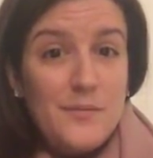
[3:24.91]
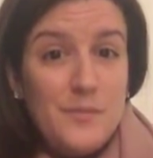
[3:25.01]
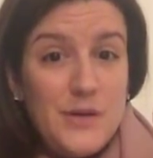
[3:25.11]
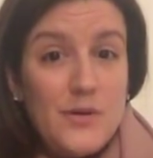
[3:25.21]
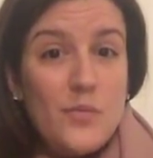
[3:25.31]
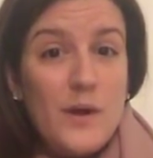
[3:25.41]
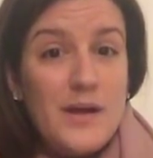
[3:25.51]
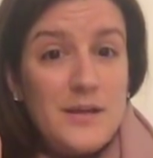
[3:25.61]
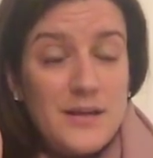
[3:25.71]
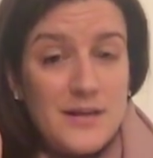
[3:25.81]
being
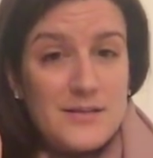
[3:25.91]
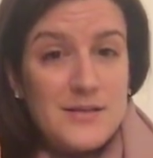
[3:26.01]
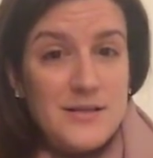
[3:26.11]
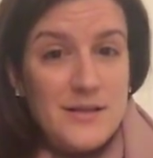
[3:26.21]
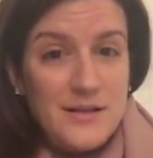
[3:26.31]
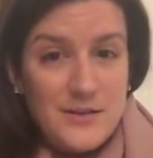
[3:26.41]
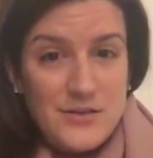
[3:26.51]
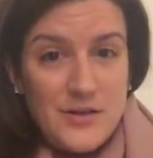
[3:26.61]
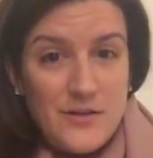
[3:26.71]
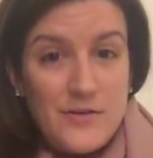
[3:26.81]
weighed against
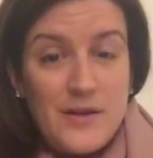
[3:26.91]
each other.